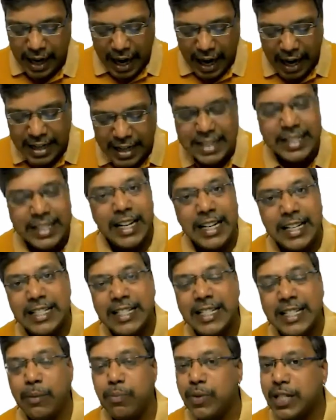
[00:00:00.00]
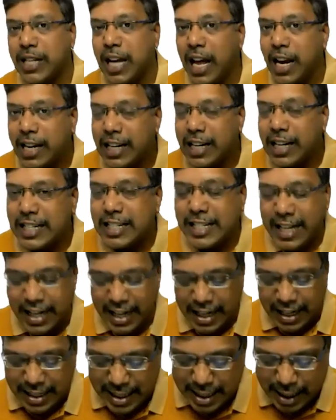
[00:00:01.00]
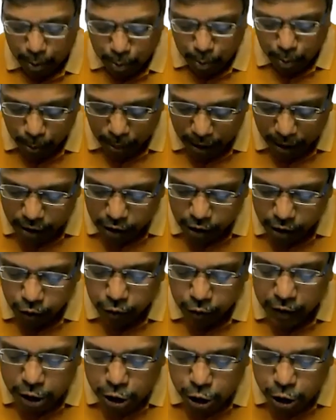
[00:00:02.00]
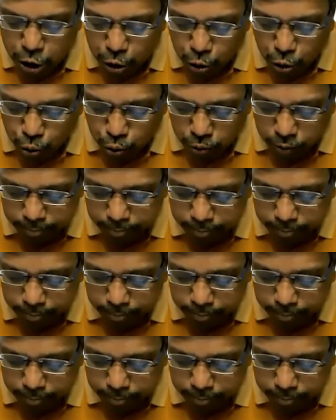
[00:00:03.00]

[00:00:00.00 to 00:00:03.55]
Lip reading: and 6 jumps are single step. Which 2?